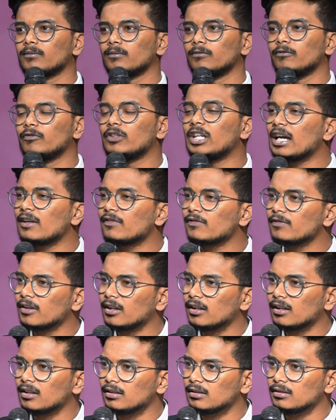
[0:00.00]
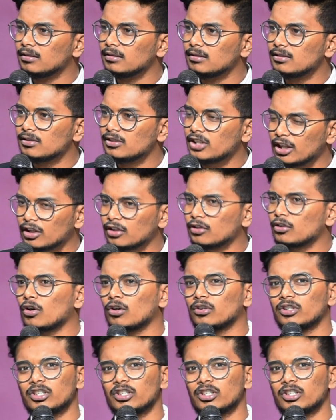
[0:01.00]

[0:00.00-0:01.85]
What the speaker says: We have taken wrong